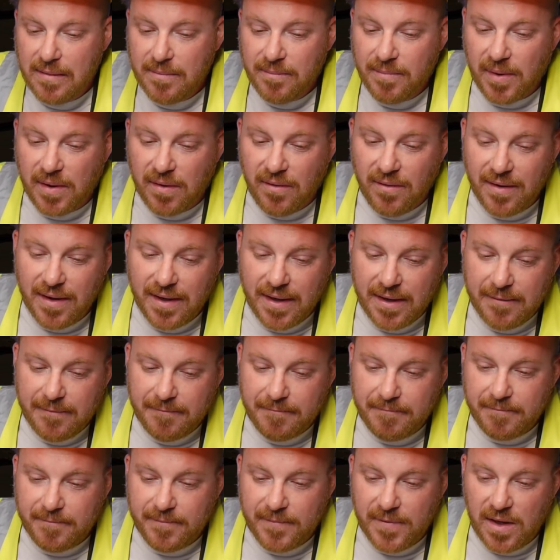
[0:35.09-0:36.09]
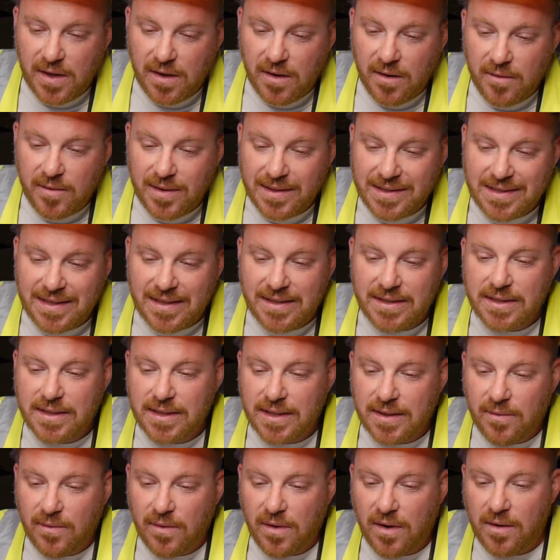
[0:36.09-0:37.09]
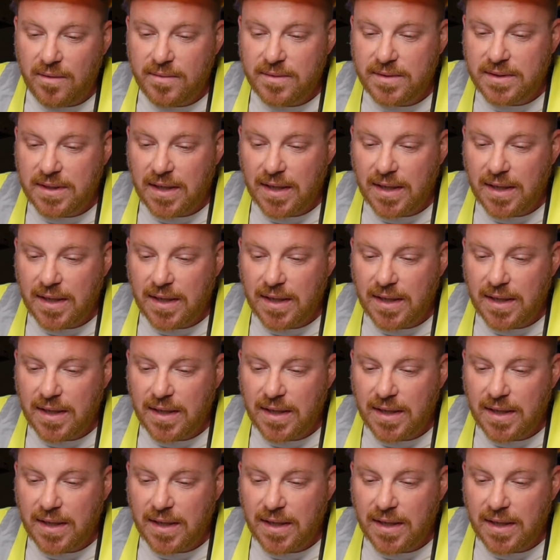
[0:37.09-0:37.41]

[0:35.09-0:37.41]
But essentially what I was